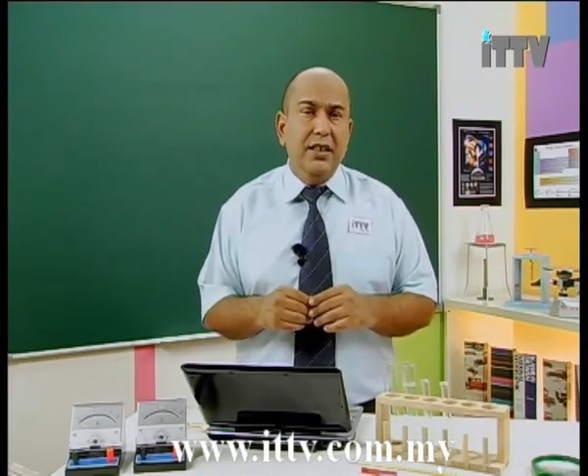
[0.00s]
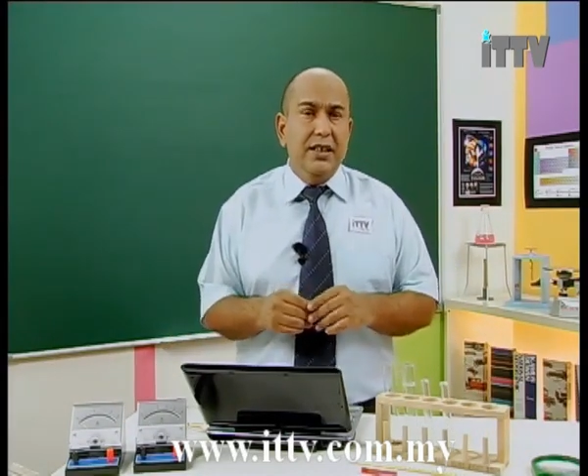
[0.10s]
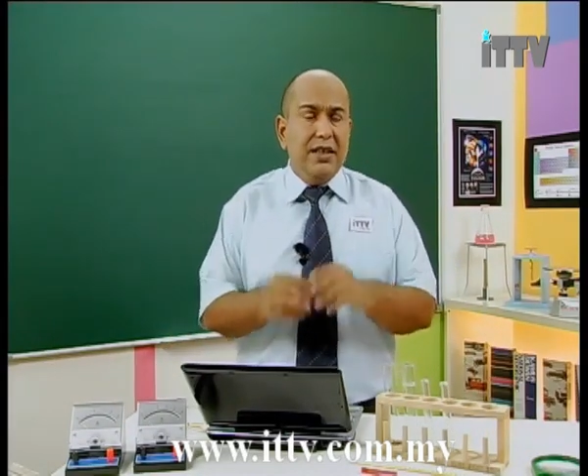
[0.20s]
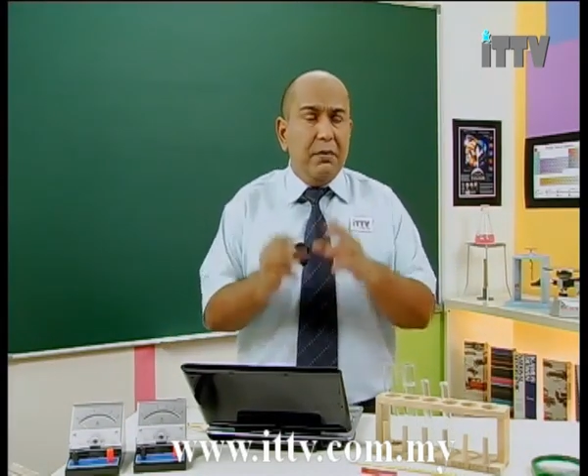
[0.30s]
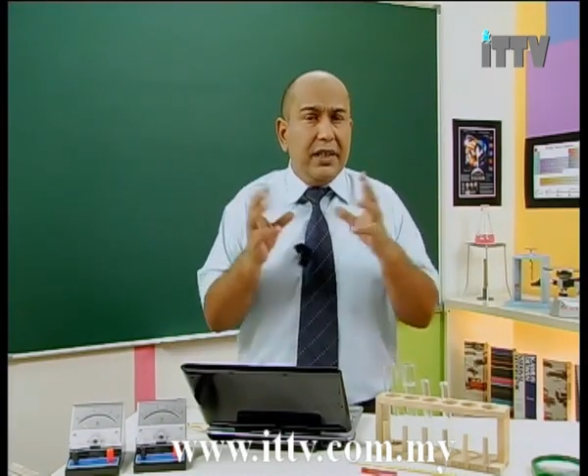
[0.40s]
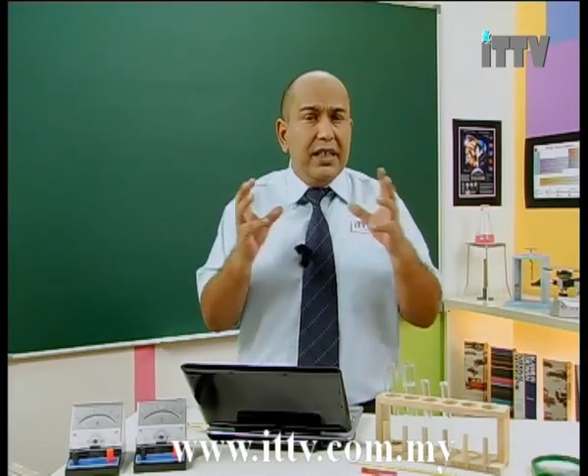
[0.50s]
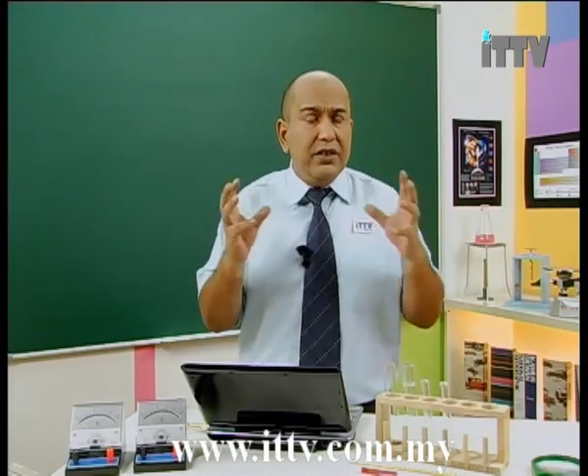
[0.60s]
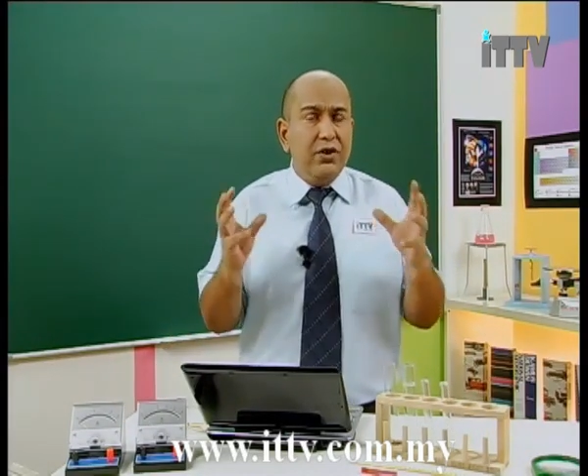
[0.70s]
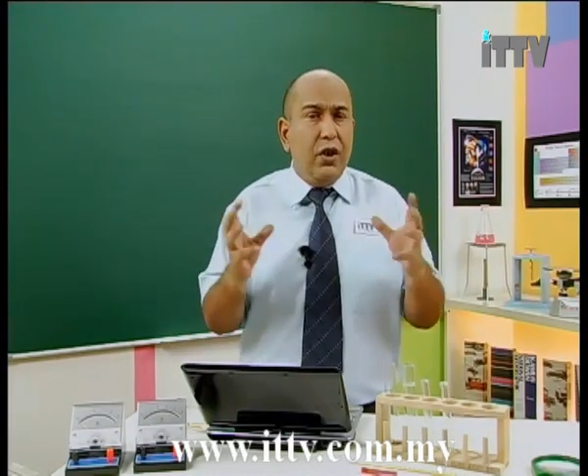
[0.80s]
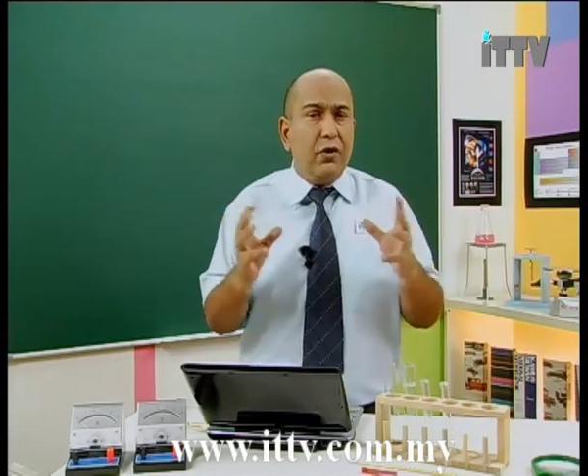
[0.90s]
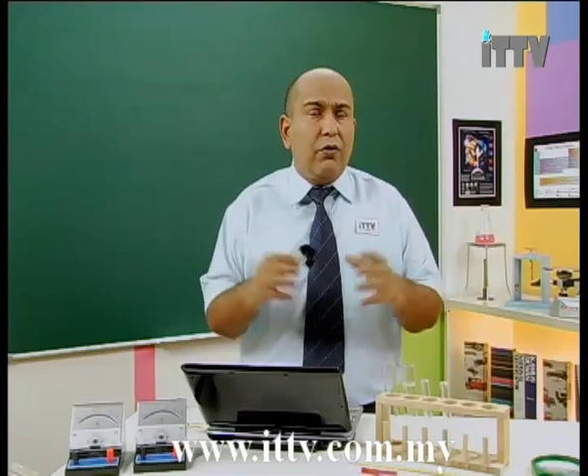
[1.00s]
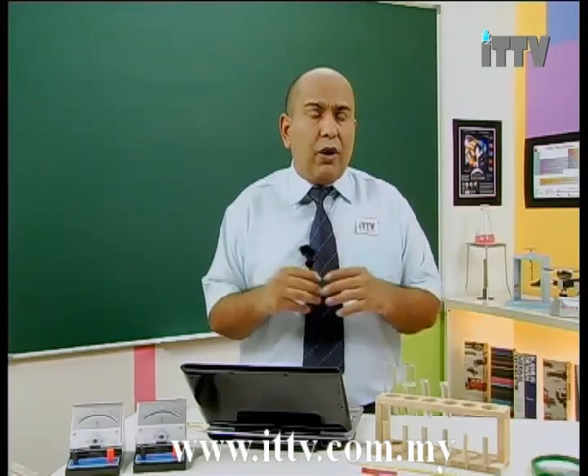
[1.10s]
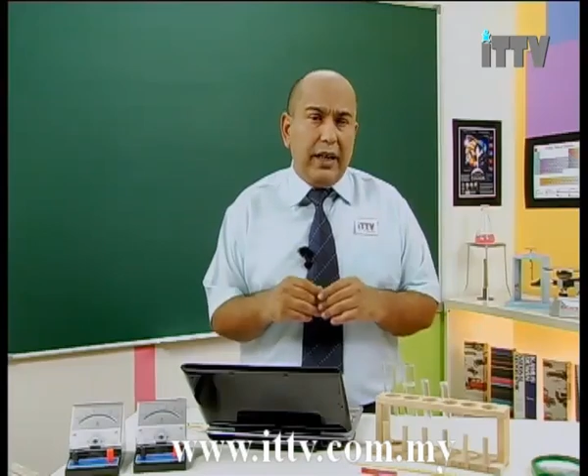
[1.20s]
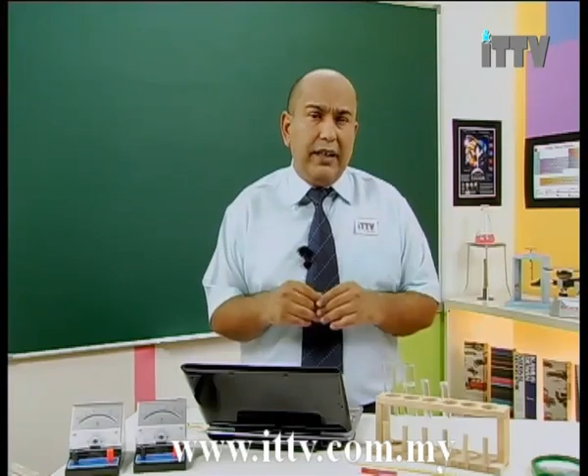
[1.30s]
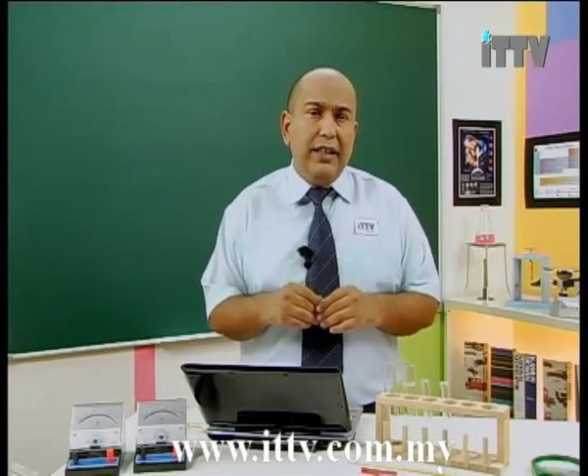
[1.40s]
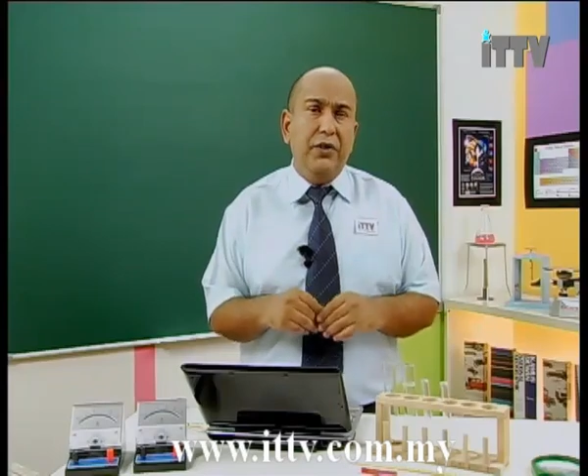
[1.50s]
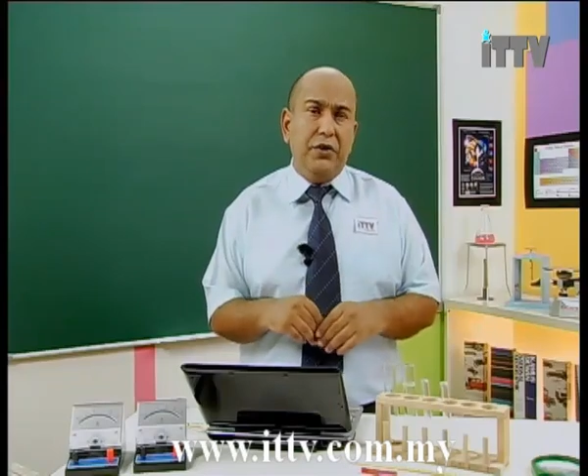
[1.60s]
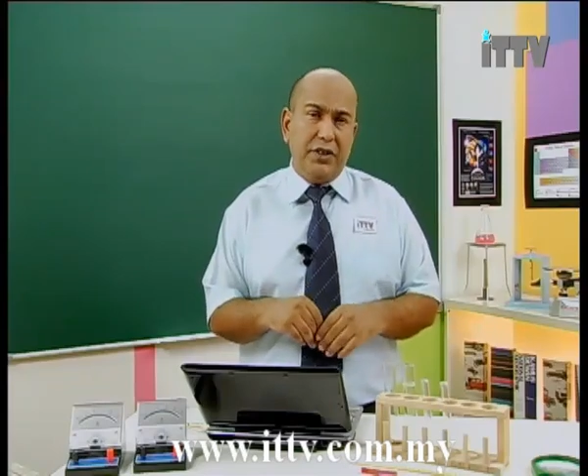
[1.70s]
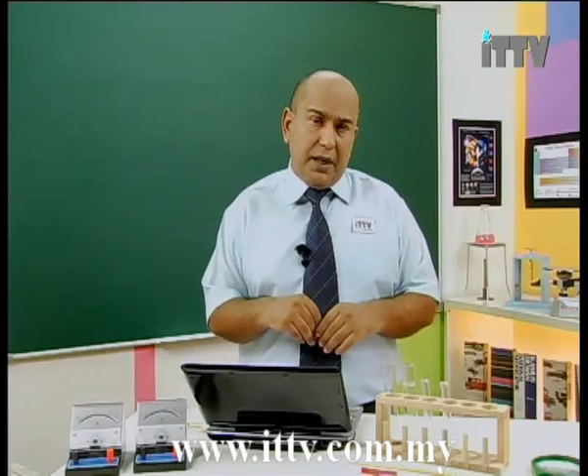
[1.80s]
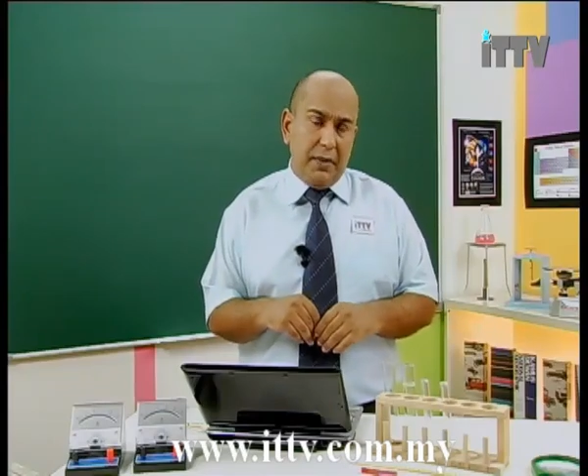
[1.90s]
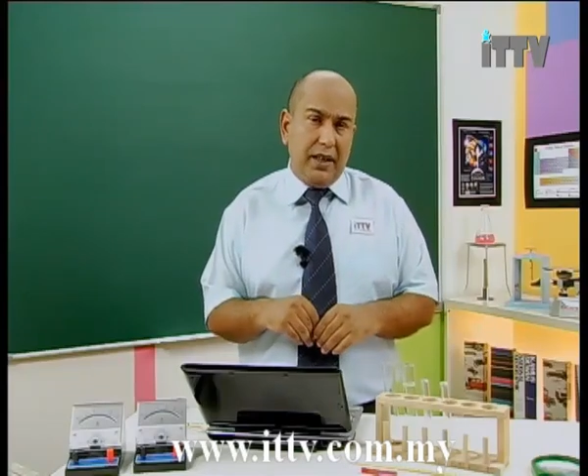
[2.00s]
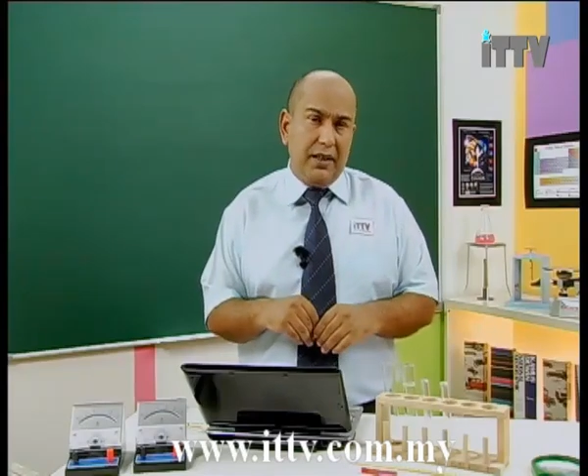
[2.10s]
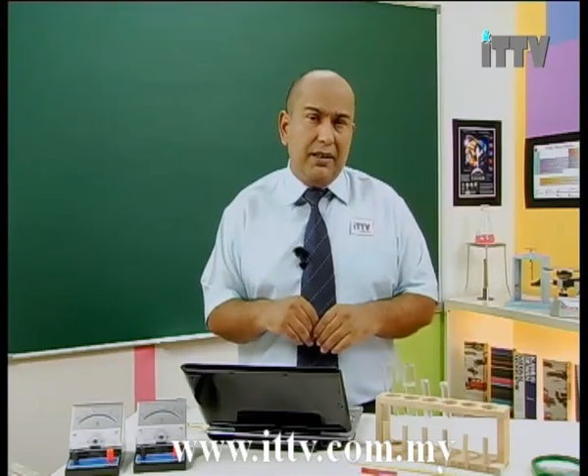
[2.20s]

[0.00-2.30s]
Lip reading: Something is not right in your stomach.